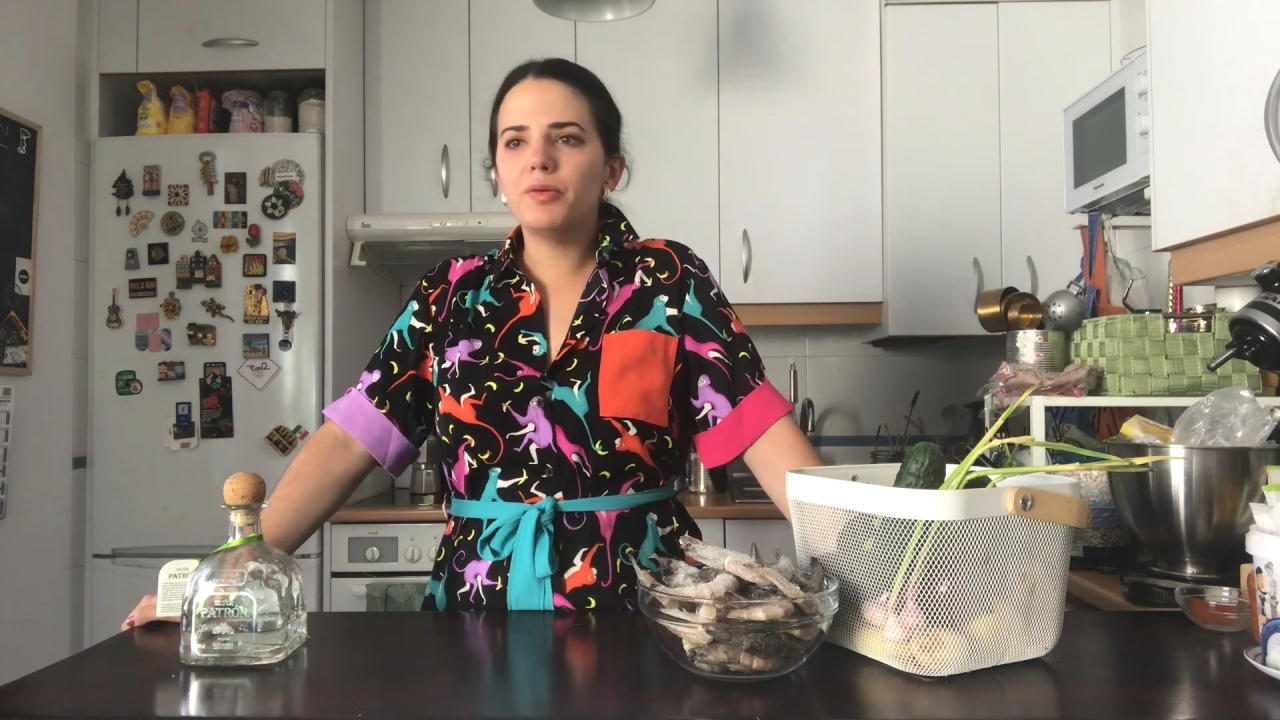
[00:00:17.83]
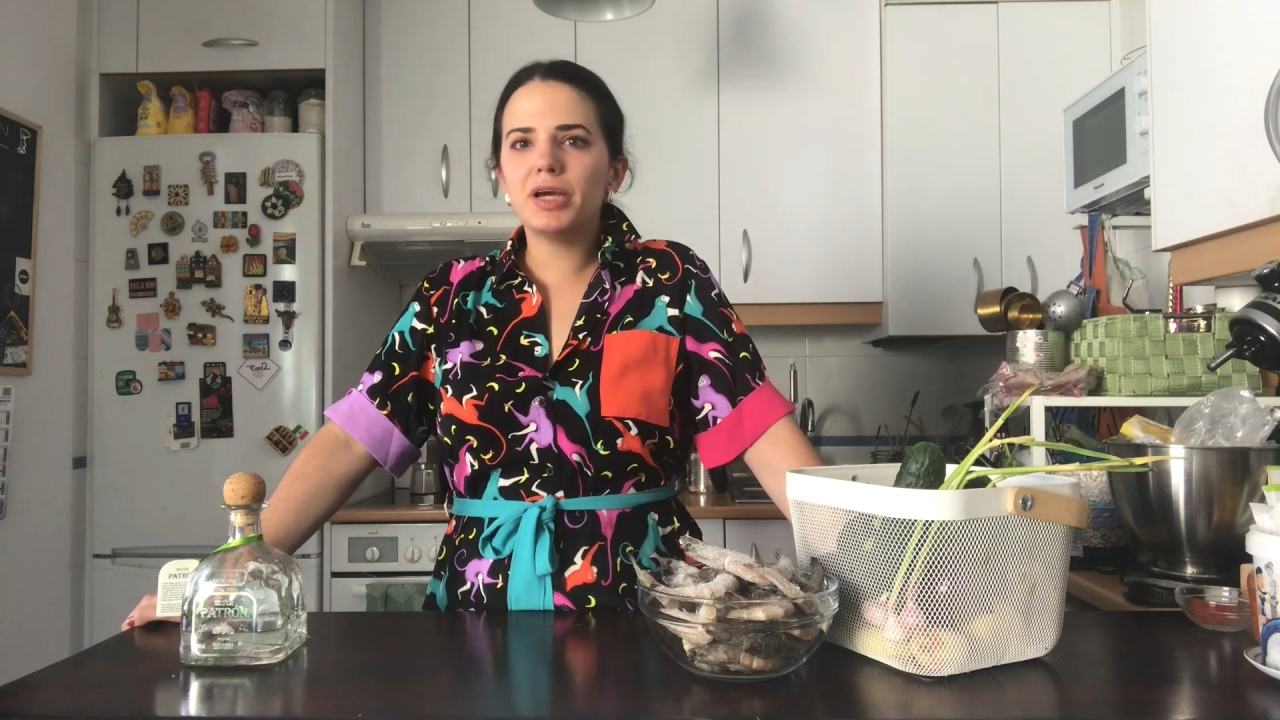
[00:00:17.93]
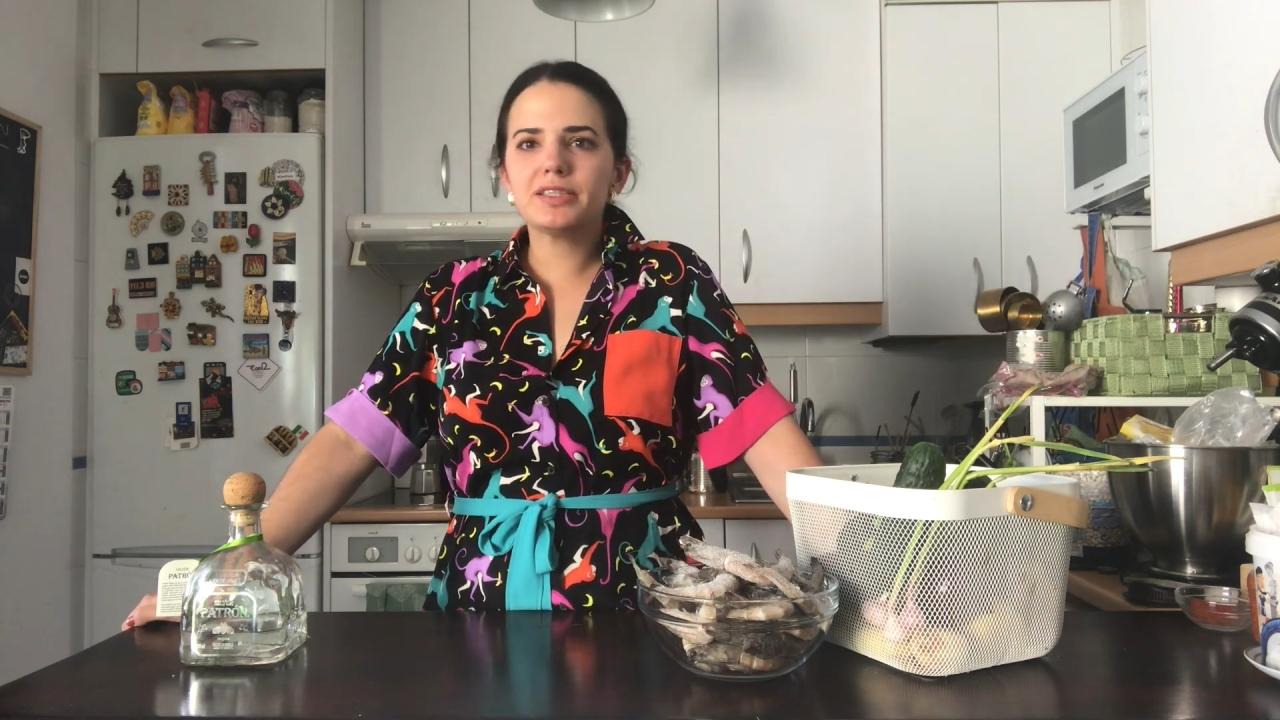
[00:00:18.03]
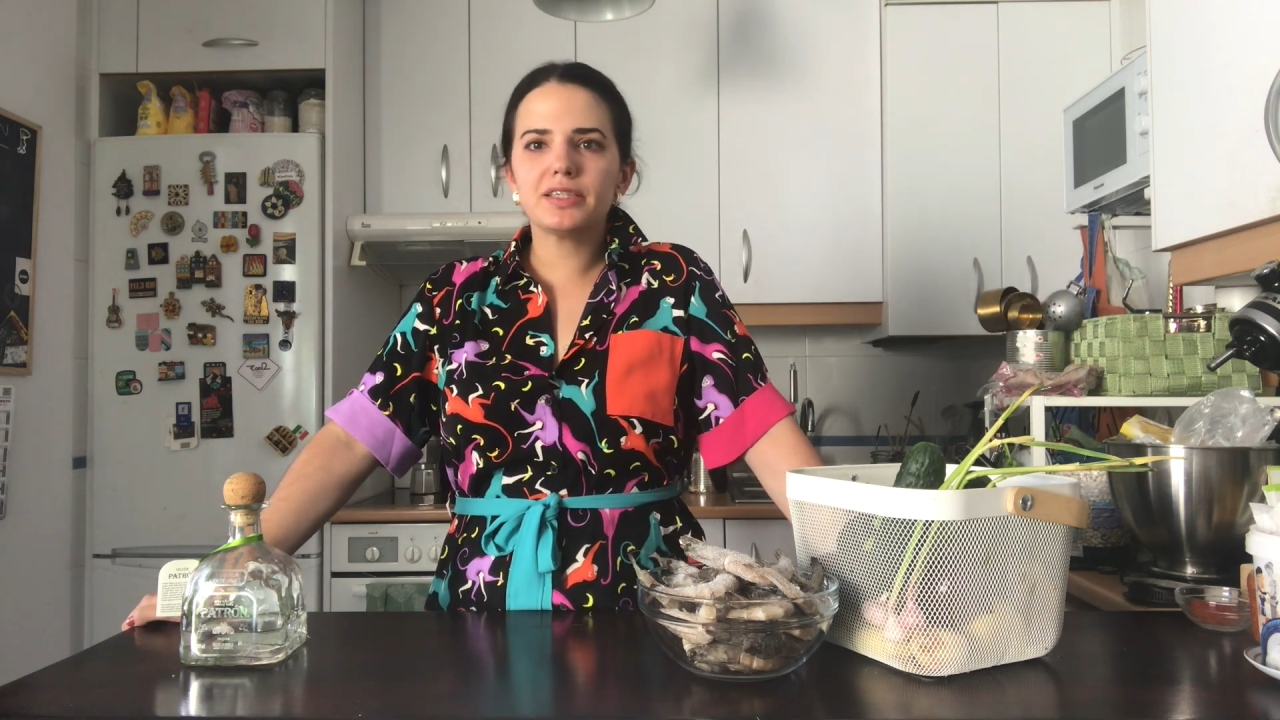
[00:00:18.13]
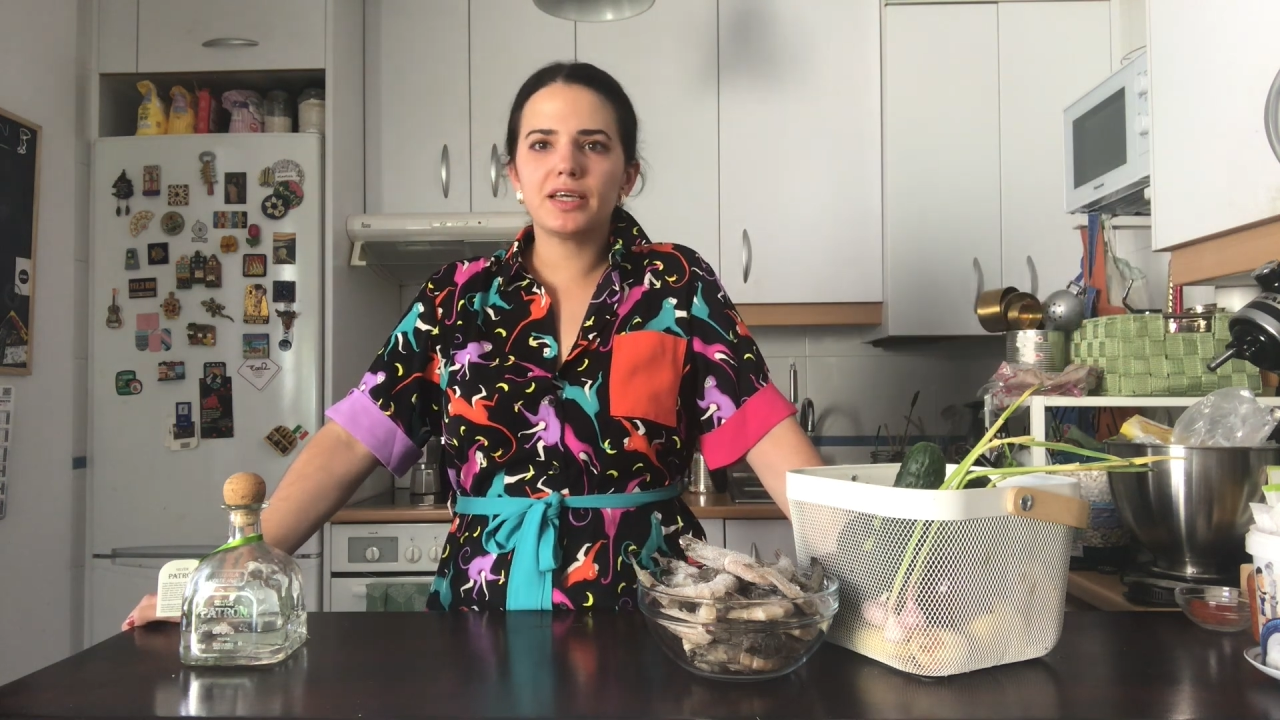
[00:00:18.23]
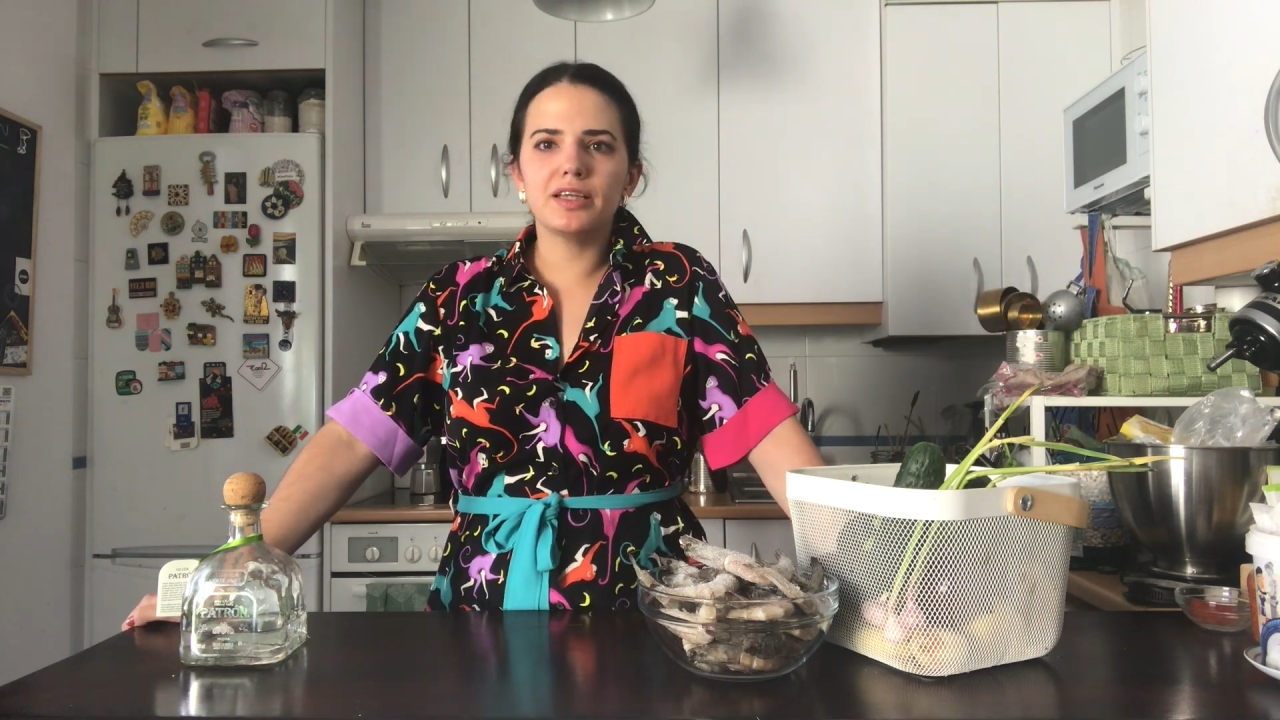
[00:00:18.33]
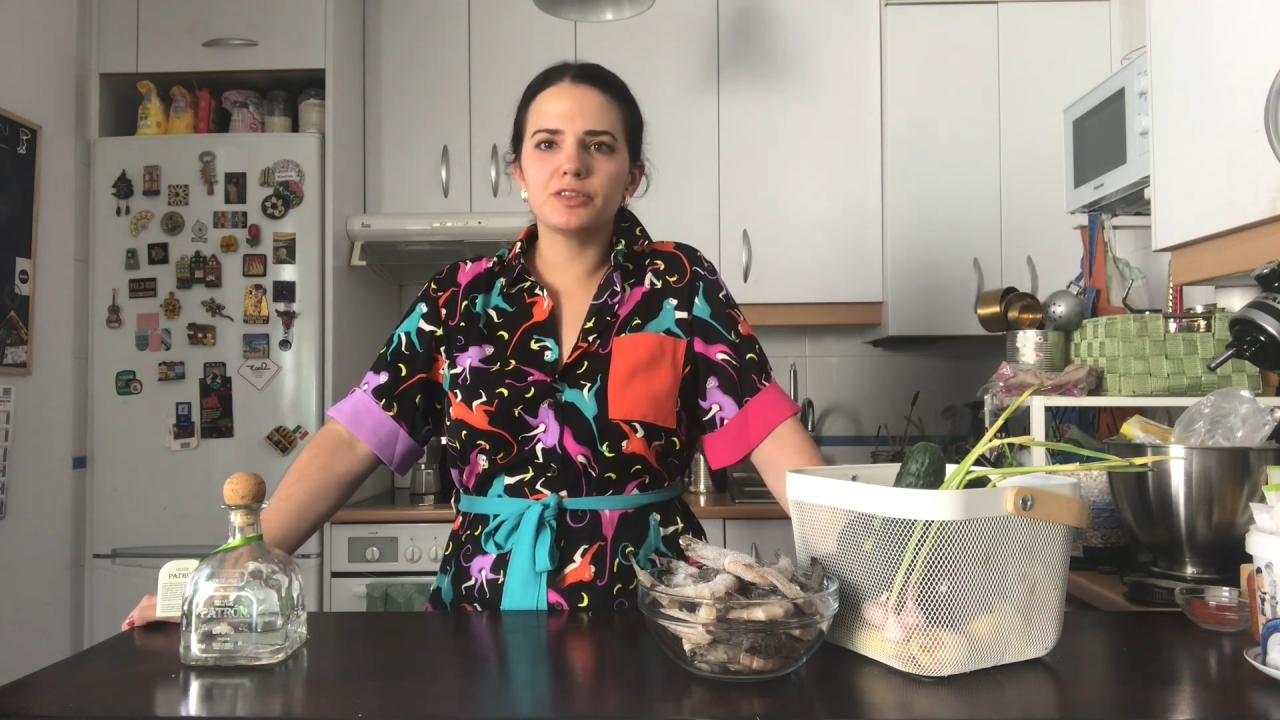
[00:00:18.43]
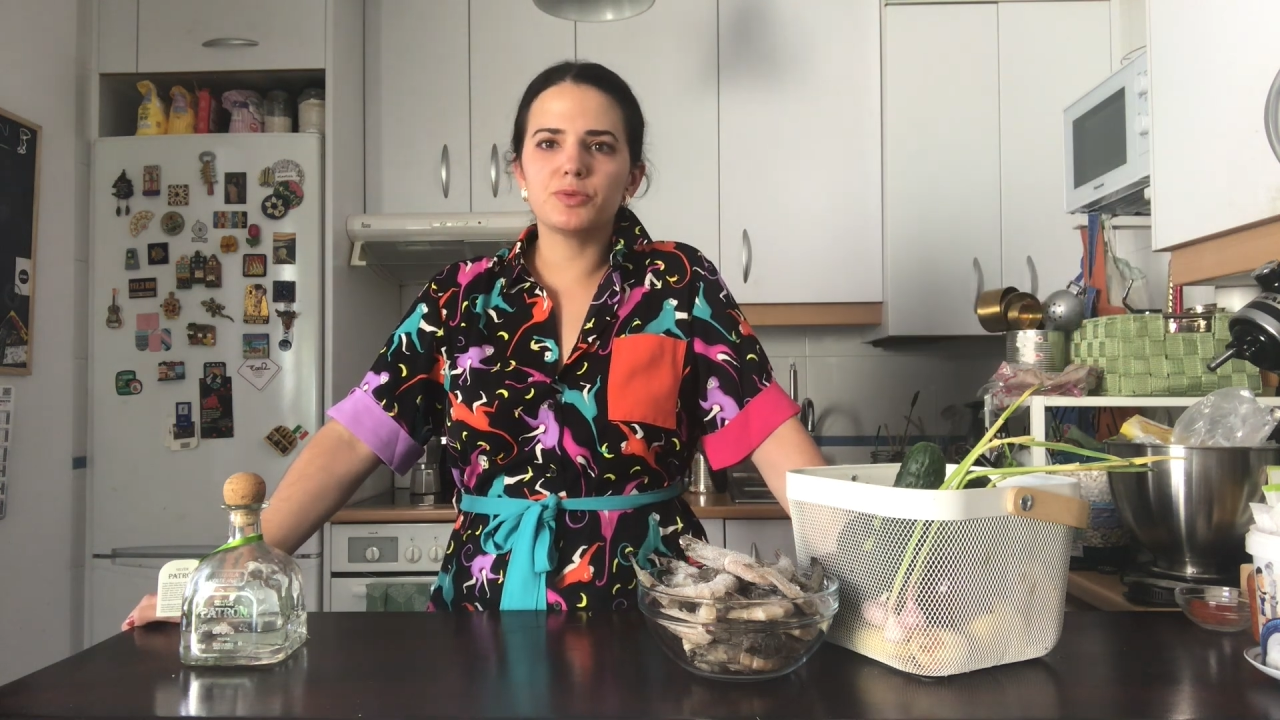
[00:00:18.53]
Mexicans